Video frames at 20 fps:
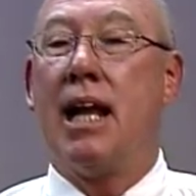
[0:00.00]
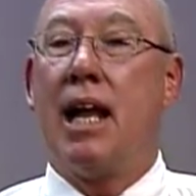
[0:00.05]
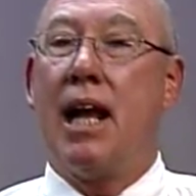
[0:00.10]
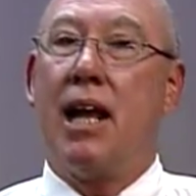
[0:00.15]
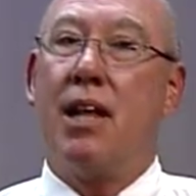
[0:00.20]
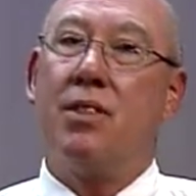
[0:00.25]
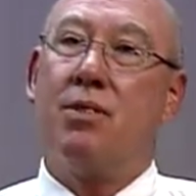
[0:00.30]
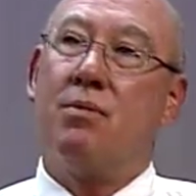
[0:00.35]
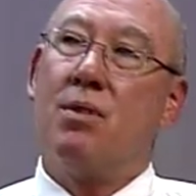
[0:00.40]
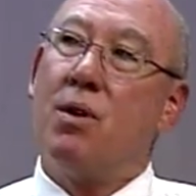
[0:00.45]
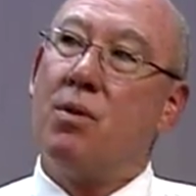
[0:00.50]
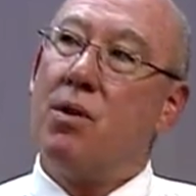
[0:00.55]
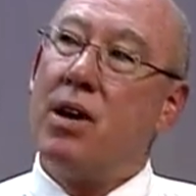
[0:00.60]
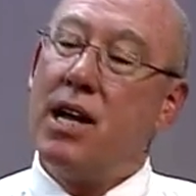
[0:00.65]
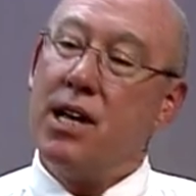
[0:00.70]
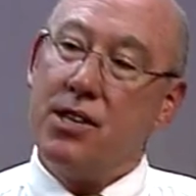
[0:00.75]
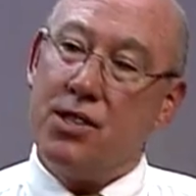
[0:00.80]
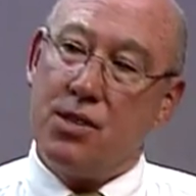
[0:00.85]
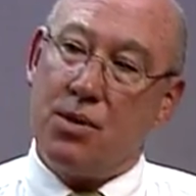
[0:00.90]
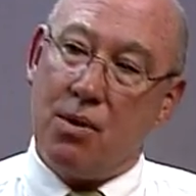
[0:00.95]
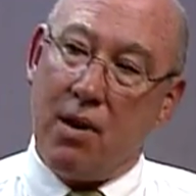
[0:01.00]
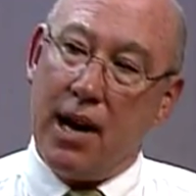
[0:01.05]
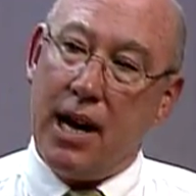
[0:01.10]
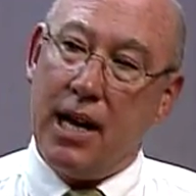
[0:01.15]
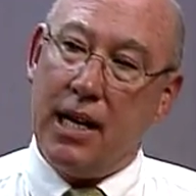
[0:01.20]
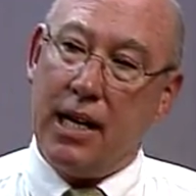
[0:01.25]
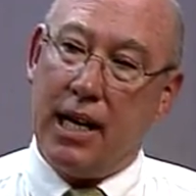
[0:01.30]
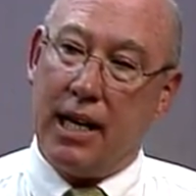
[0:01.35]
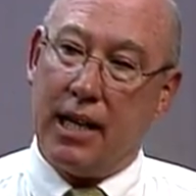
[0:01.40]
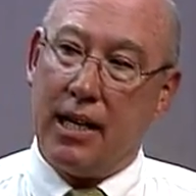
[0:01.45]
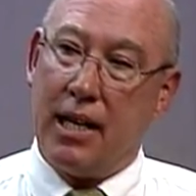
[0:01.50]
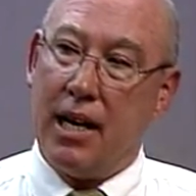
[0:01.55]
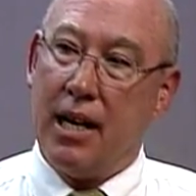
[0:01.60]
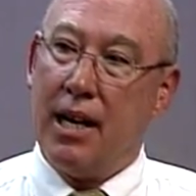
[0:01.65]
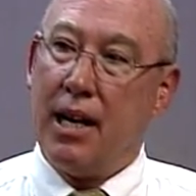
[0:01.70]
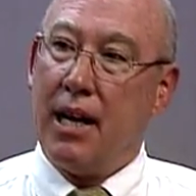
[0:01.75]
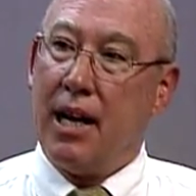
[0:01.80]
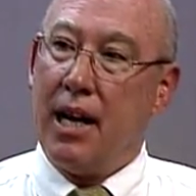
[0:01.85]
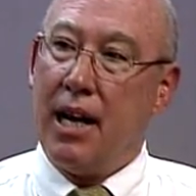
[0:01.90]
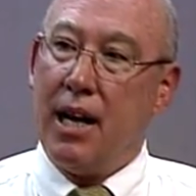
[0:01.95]
and through his training
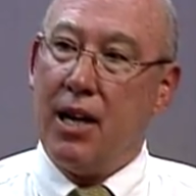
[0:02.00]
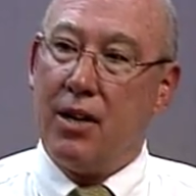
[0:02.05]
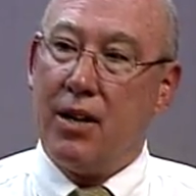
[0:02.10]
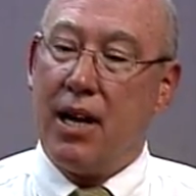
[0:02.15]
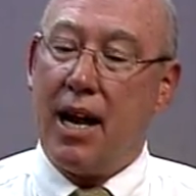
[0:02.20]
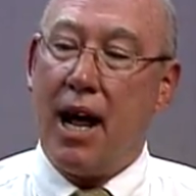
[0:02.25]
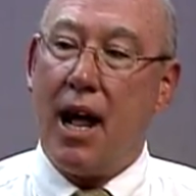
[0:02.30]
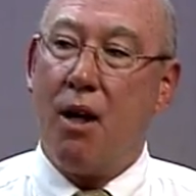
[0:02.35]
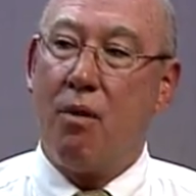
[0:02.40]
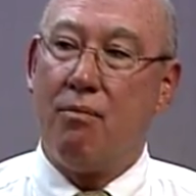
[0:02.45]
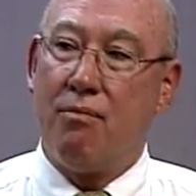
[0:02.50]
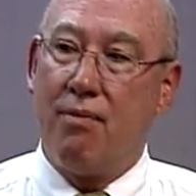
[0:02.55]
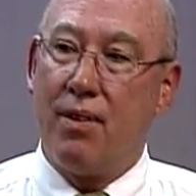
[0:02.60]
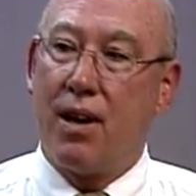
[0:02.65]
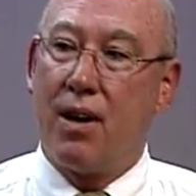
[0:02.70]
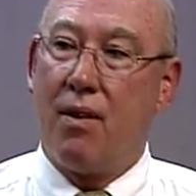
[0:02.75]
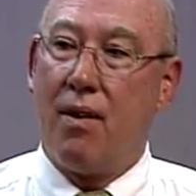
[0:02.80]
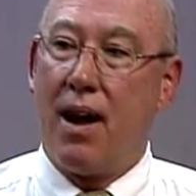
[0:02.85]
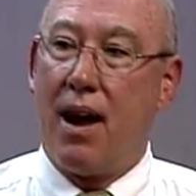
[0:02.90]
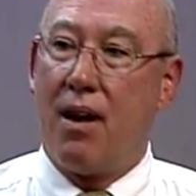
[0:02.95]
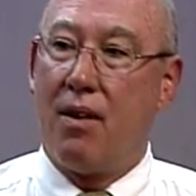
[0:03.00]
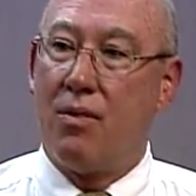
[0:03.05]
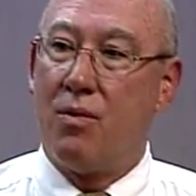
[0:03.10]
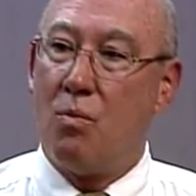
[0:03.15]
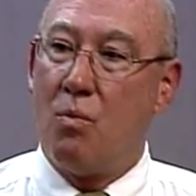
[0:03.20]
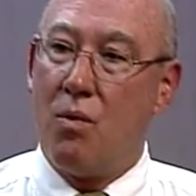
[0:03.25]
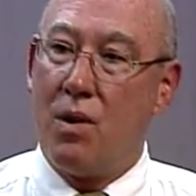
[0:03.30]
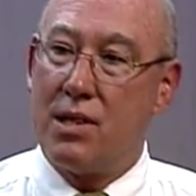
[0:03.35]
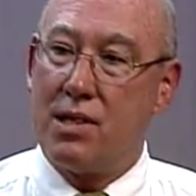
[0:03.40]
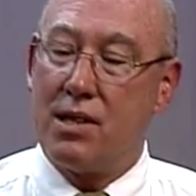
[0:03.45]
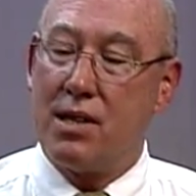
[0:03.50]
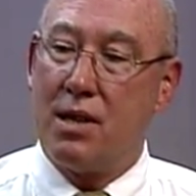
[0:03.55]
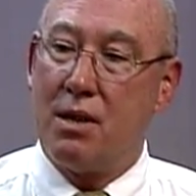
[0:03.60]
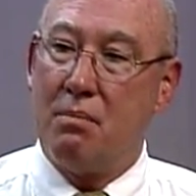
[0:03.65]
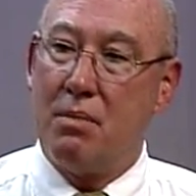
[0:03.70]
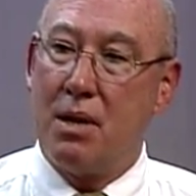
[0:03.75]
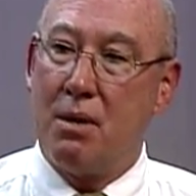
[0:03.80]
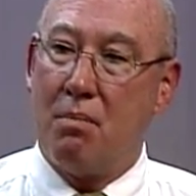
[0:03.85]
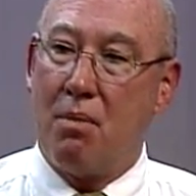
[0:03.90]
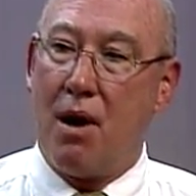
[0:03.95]
he could help figure out what's going to
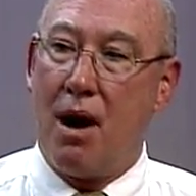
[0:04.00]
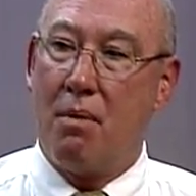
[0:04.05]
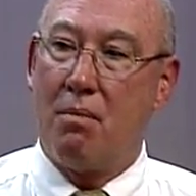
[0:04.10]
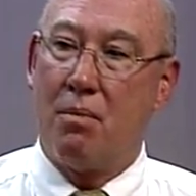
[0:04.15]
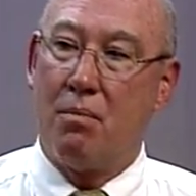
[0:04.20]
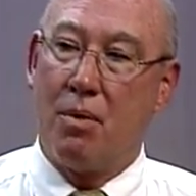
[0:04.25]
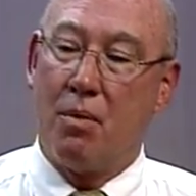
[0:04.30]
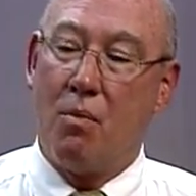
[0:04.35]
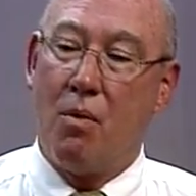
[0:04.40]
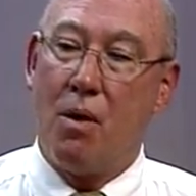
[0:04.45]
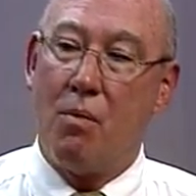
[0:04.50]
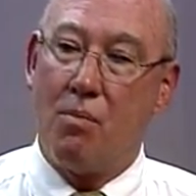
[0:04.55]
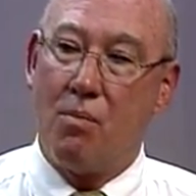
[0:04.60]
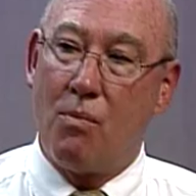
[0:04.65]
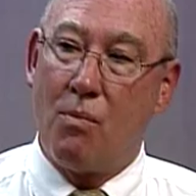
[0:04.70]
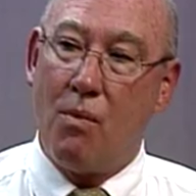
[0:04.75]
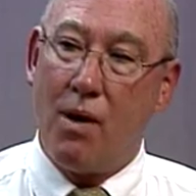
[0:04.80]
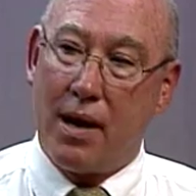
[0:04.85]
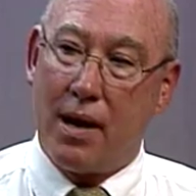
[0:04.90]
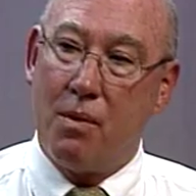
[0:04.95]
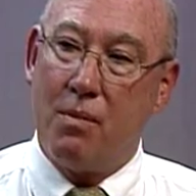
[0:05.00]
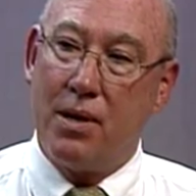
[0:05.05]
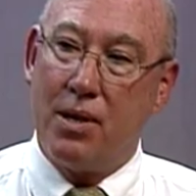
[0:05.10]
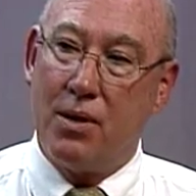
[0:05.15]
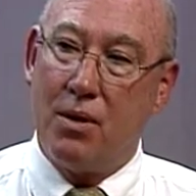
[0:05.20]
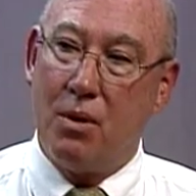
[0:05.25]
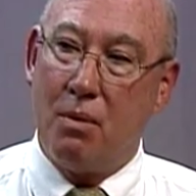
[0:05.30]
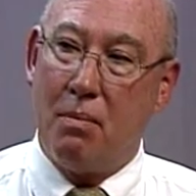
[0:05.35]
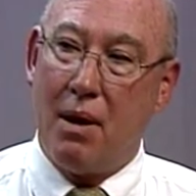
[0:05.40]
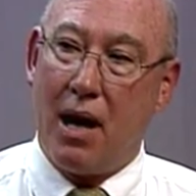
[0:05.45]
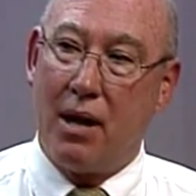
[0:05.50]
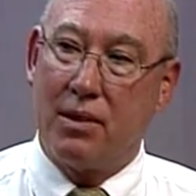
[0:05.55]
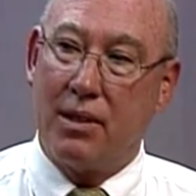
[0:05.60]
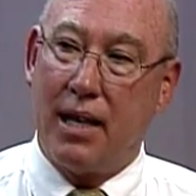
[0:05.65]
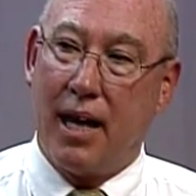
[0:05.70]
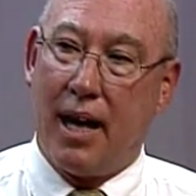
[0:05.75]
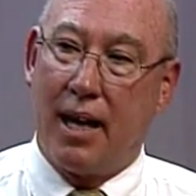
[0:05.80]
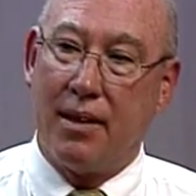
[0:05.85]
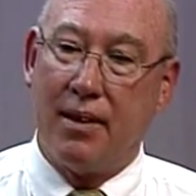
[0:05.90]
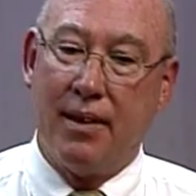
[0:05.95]
be a problem and what can we do about
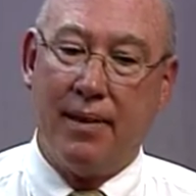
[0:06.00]
that.